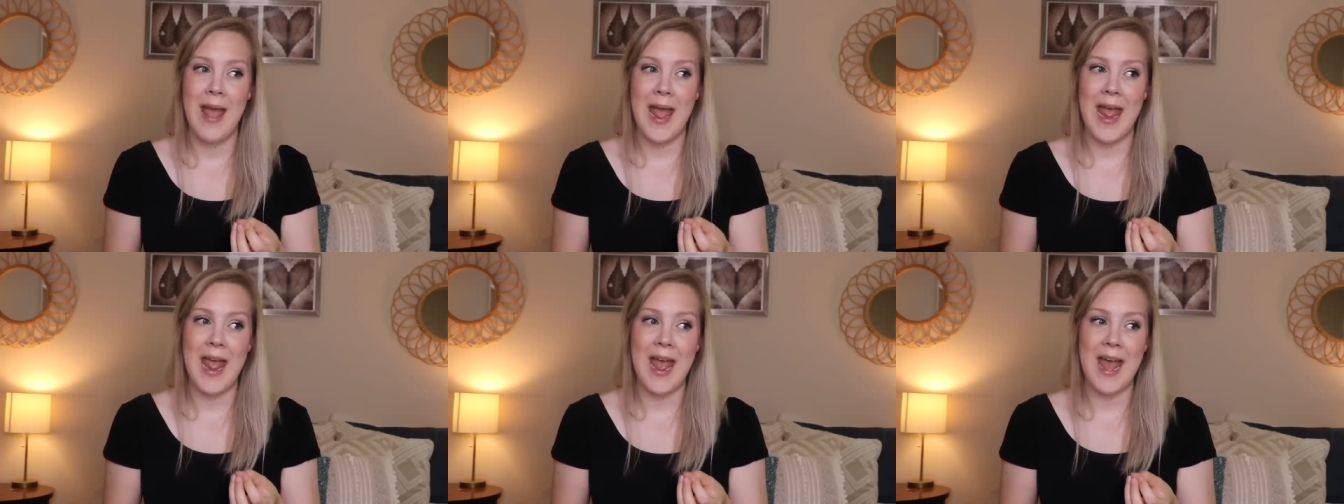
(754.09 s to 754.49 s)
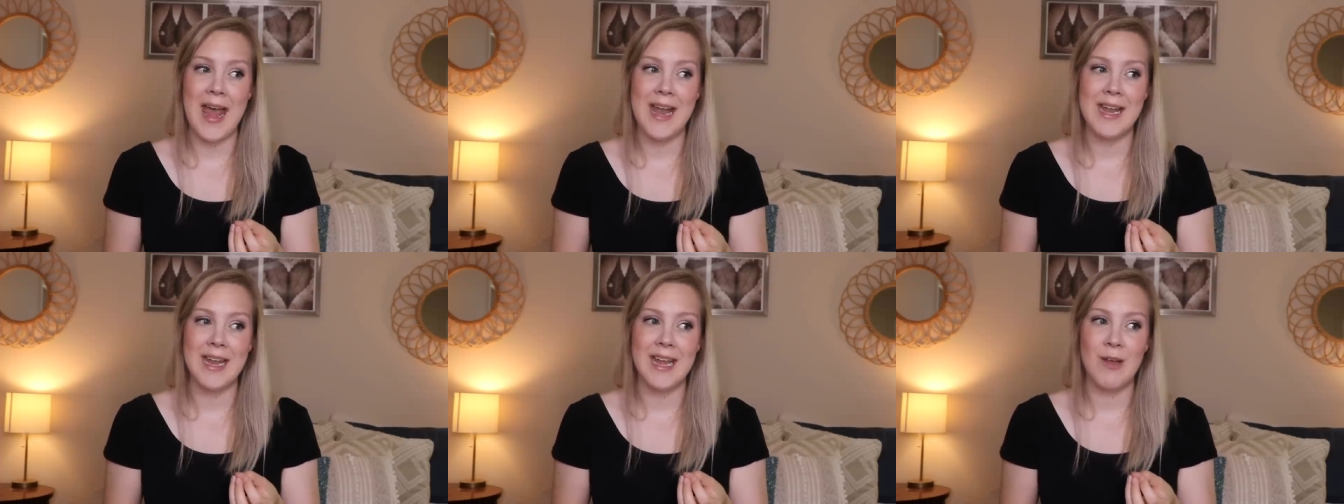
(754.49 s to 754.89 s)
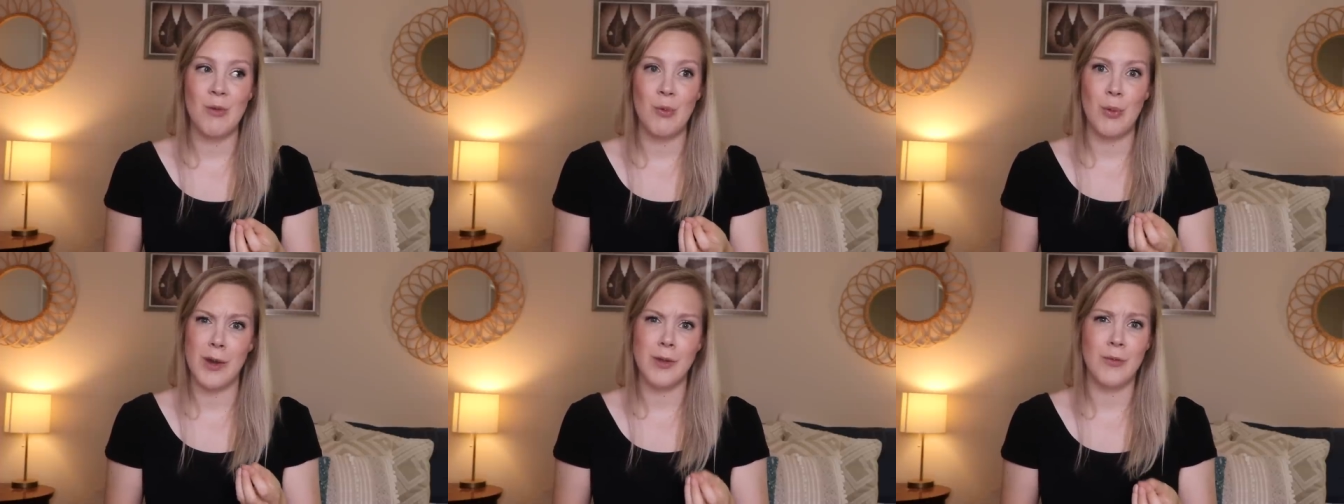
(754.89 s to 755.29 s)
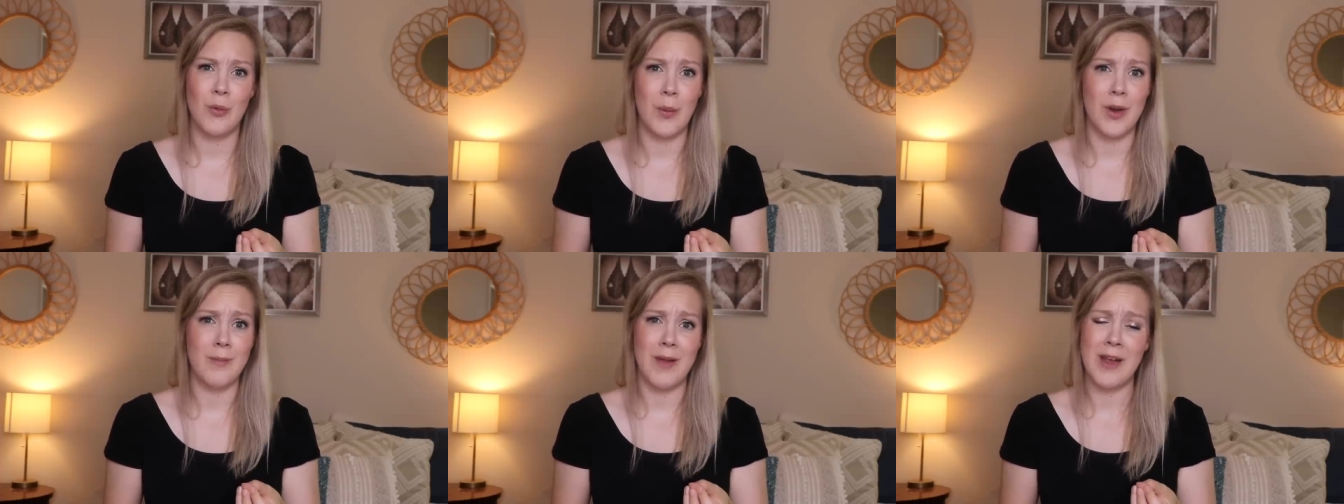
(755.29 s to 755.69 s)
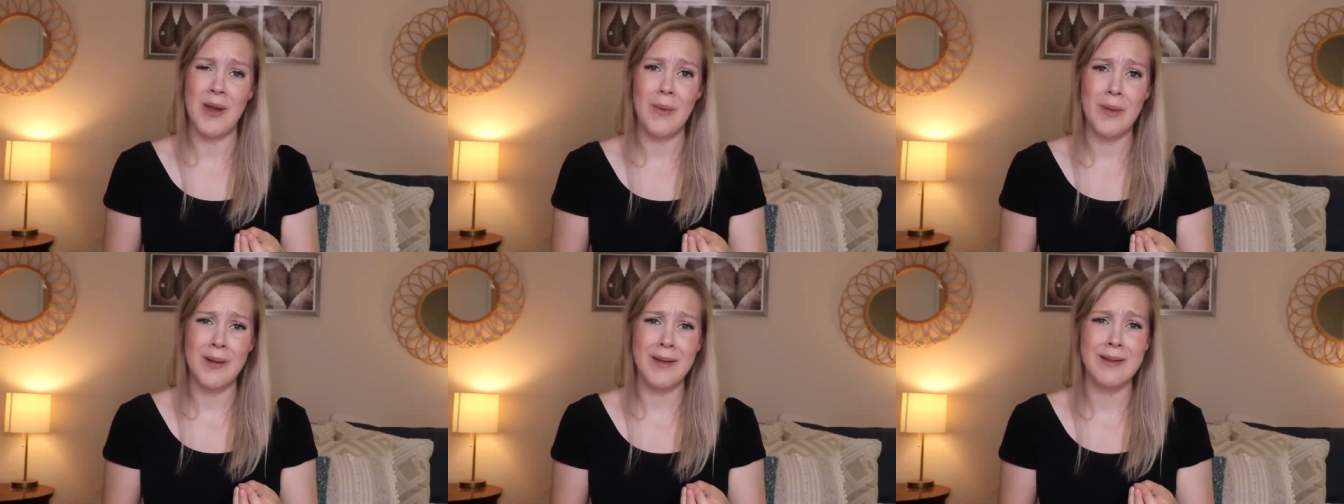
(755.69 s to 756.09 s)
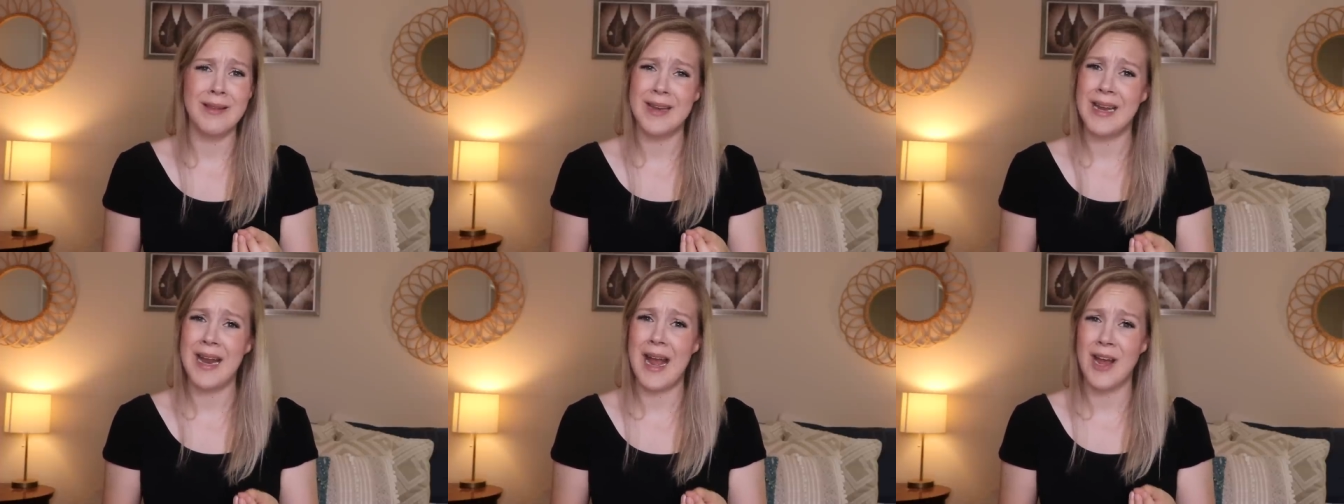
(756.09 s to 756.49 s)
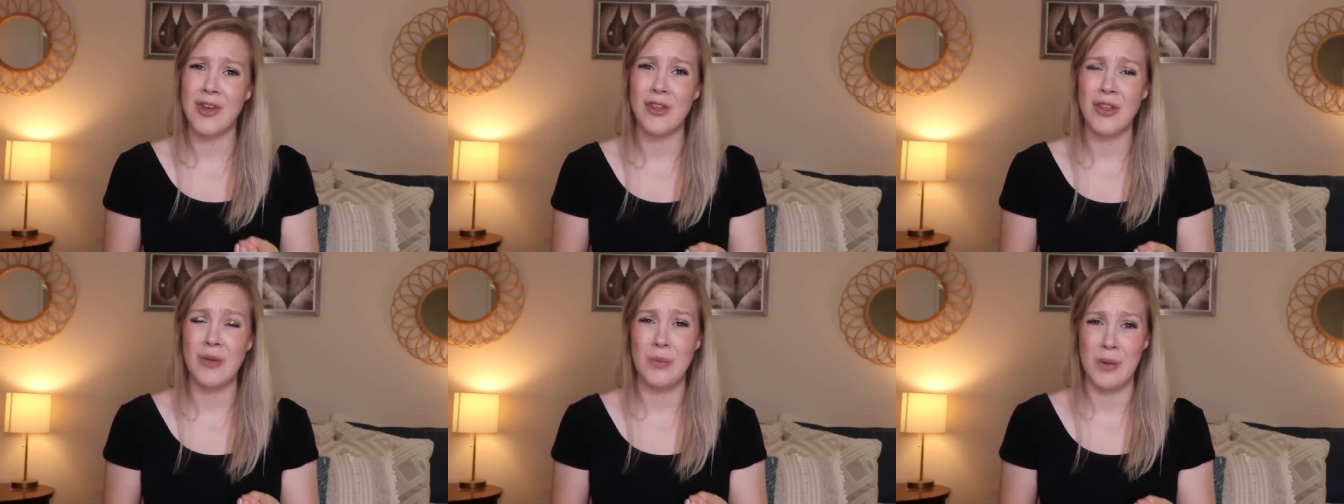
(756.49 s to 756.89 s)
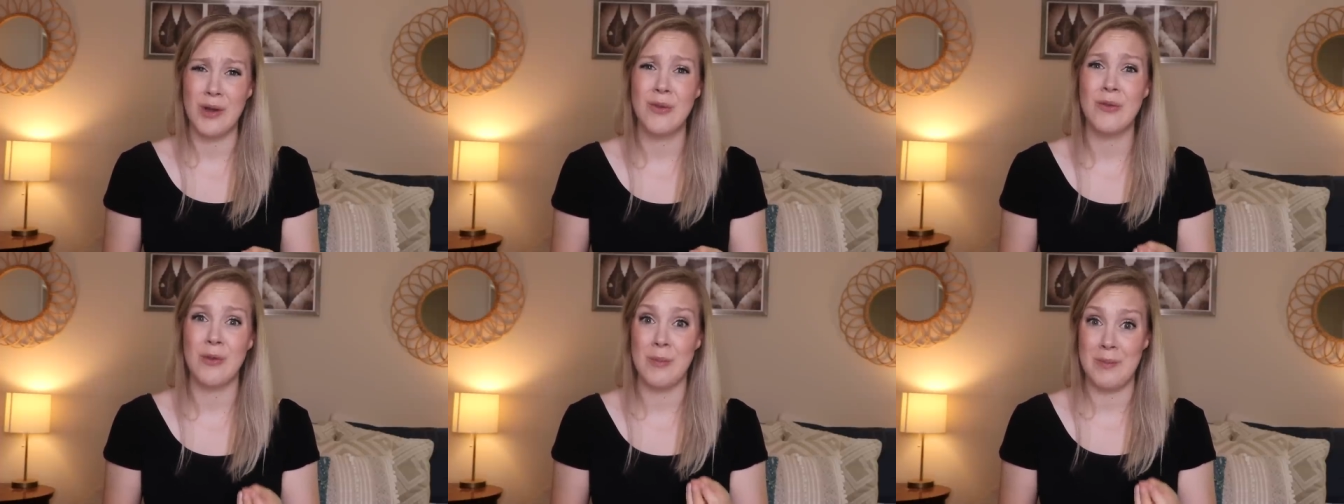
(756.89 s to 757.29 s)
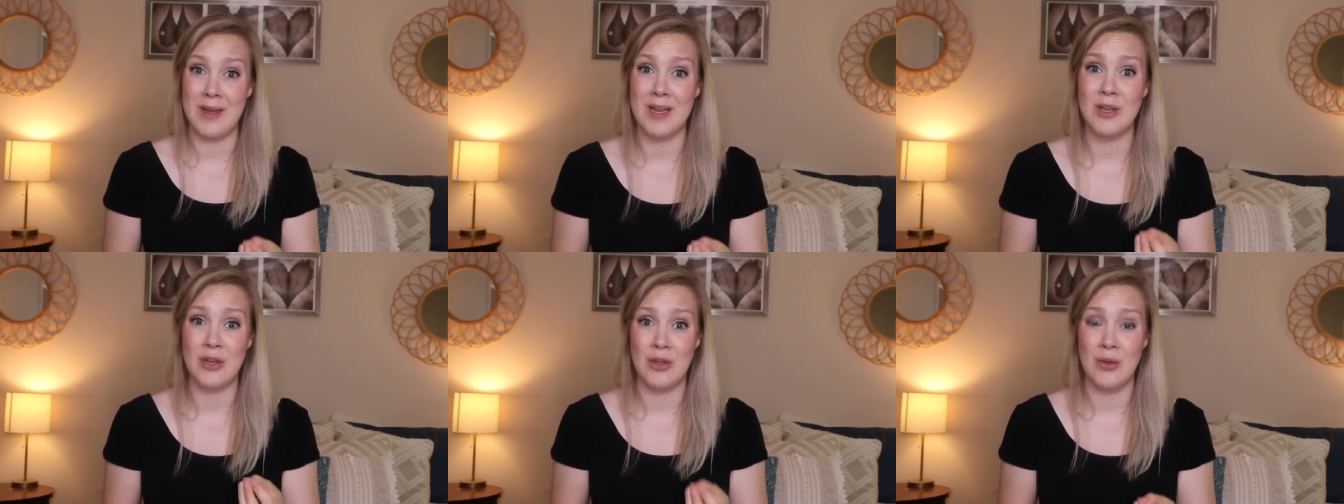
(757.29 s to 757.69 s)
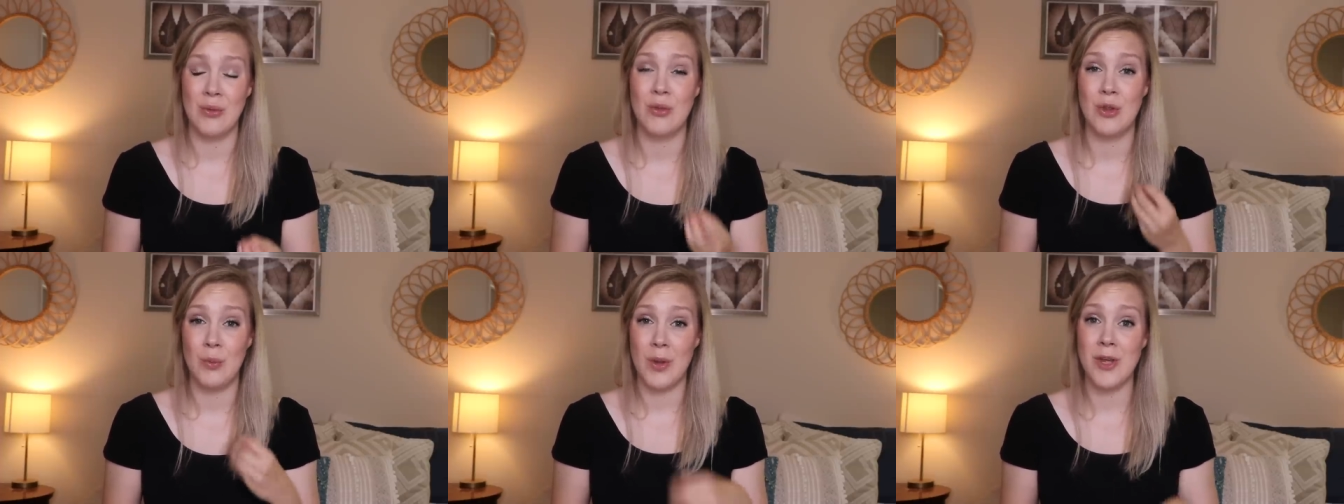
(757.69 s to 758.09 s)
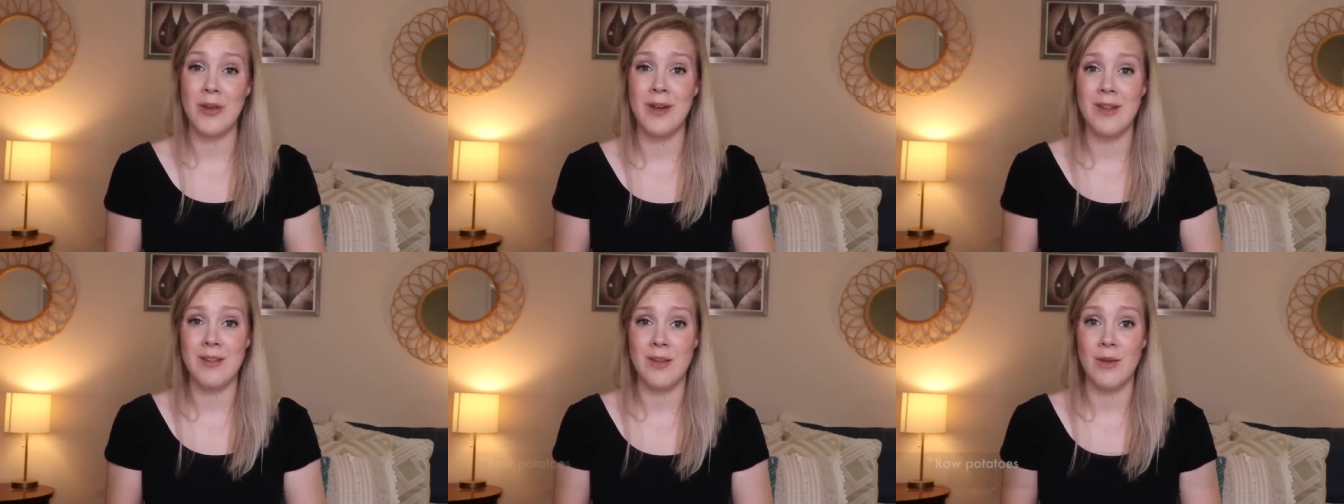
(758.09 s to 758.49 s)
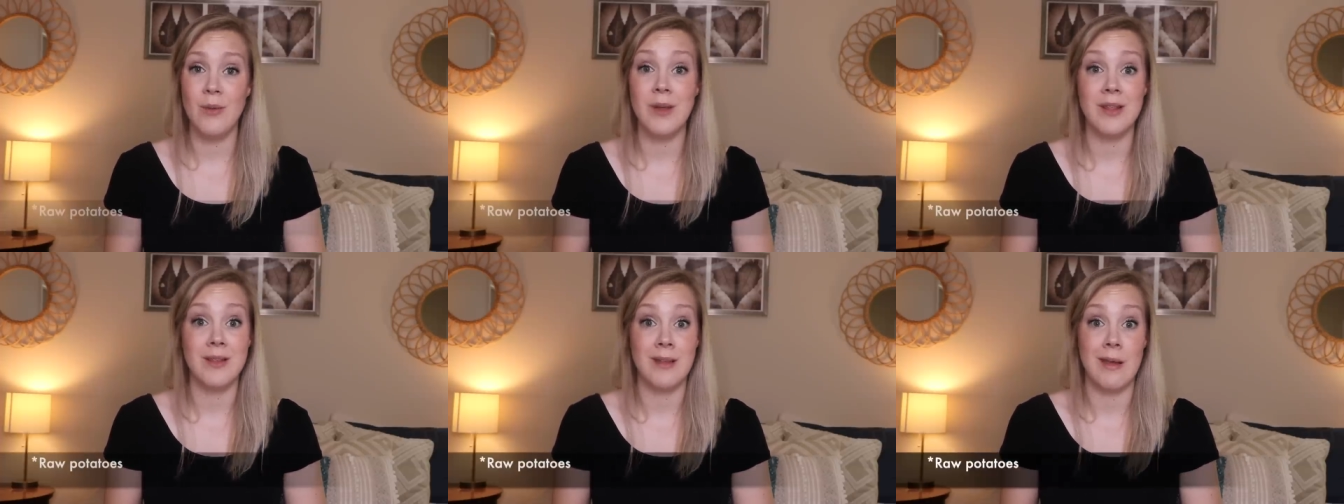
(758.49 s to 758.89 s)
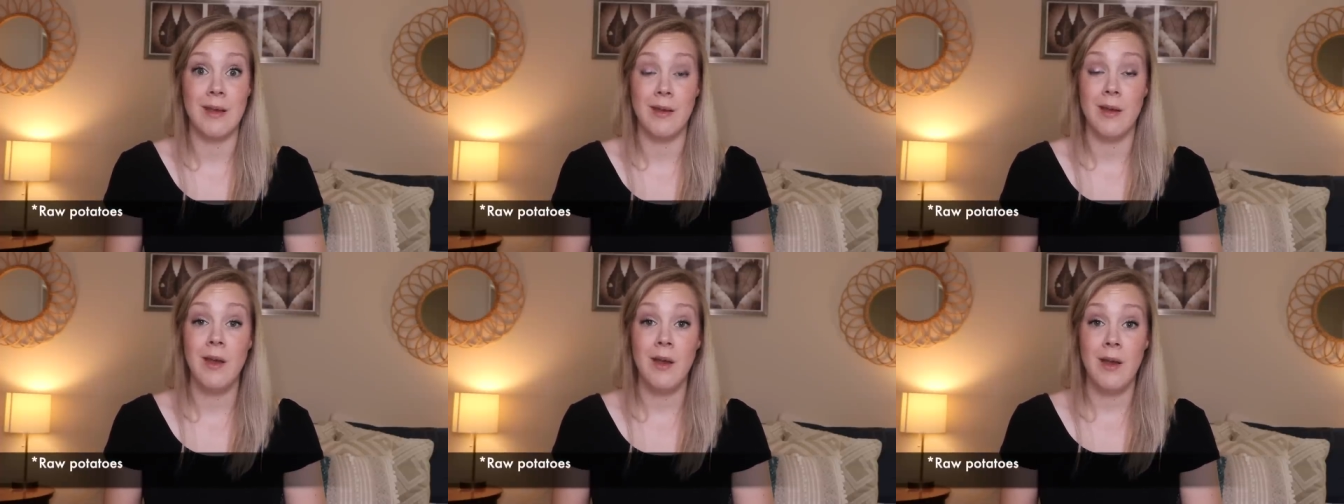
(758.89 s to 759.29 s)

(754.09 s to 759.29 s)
and it worked for one of my coworkers, and it actually worked for me too. So what you're gonna do is take